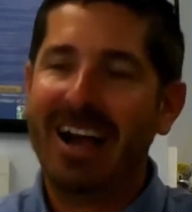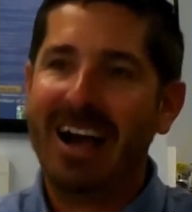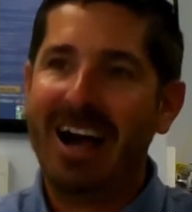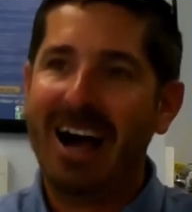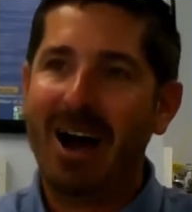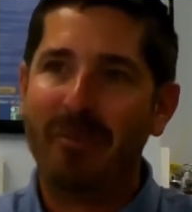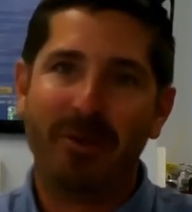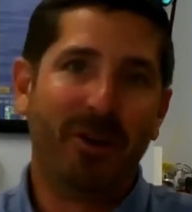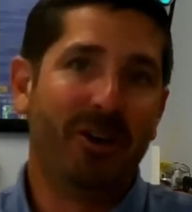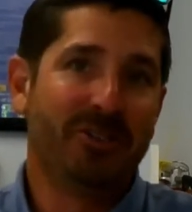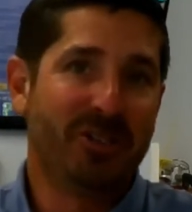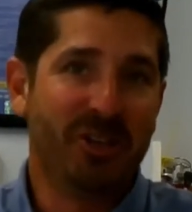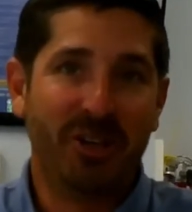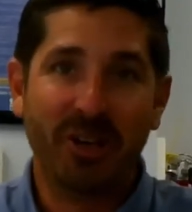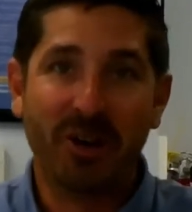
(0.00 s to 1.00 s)
And all of a
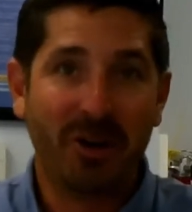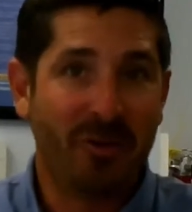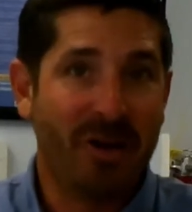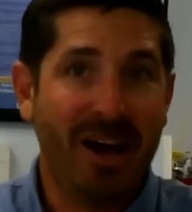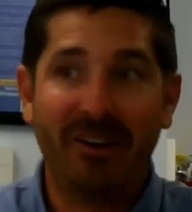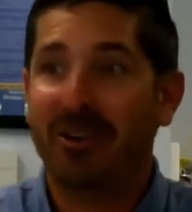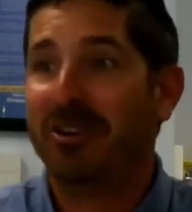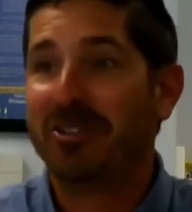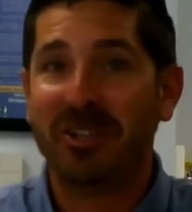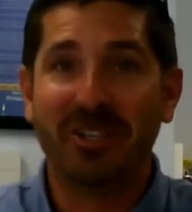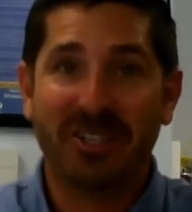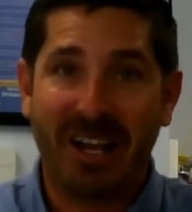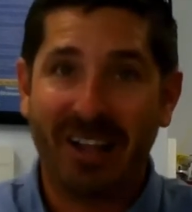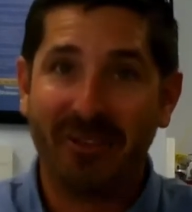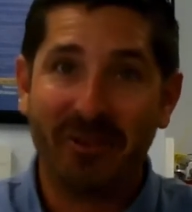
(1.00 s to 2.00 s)
sudden you don't go out, and all of a sudden
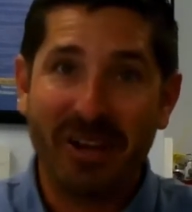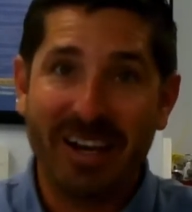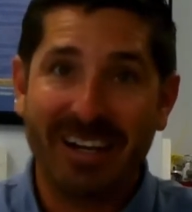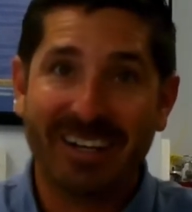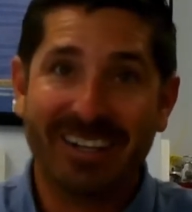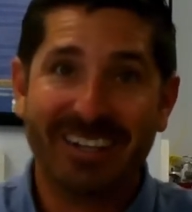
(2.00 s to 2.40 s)
it's Halloween.